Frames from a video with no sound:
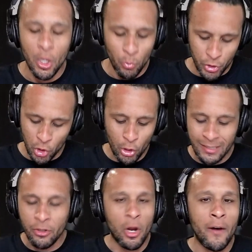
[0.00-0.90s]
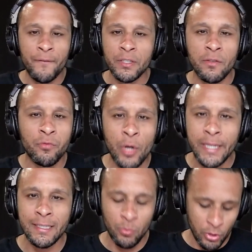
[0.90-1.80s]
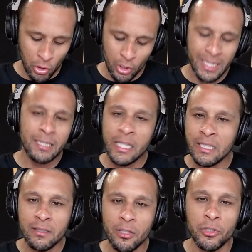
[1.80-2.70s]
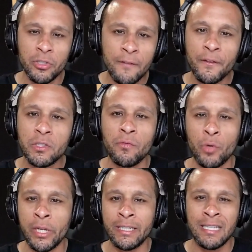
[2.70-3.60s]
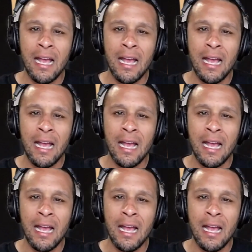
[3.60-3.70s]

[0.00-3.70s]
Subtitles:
When you look at their offensive ratings, when you look at their defensive ratings,